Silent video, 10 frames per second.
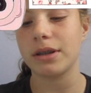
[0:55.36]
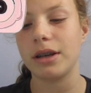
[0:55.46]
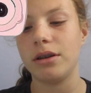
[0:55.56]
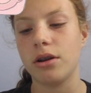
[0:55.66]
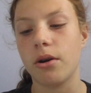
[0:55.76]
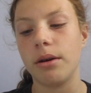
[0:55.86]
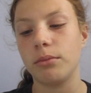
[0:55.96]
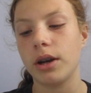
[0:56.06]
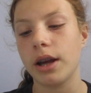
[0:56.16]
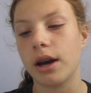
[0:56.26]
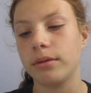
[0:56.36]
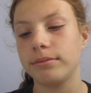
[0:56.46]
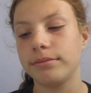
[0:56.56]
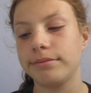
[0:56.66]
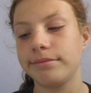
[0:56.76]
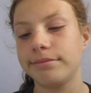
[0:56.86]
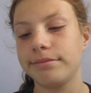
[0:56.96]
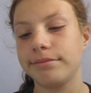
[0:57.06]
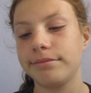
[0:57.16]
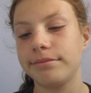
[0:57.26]
like, no, I'm running out.
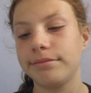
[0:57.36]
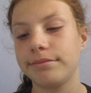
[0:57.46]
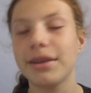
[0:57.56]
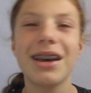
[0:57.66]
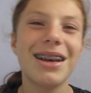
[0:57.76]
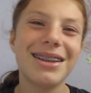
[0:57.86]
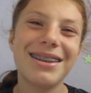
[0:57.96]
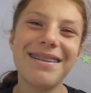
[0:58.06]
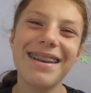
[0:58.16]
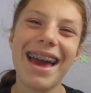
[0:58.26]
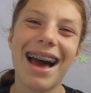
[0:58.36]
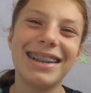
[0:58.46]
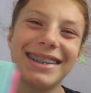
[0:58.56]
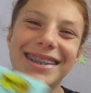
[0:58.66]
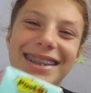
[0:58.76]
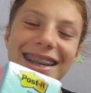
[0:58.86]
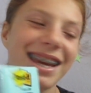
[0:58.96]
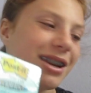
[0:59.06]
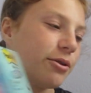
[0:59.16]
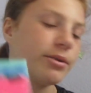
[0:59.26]
So yeah,
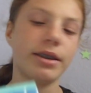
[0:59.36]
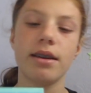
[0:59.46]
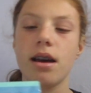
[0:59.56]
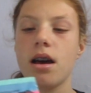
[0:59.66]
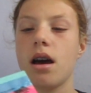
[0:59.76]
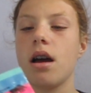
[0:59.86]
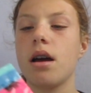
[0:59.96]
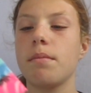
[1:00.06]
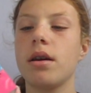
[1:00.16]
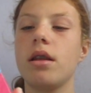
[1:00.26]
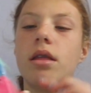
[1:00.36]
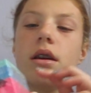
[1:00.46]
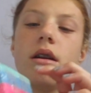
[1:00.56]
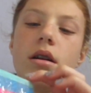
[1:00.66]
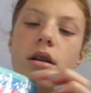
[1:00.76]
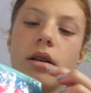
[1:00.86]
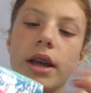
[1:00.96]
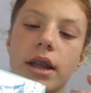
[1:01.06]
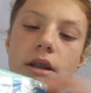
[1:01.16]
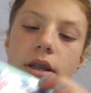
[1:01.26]
sticky notes. Um, and they're like the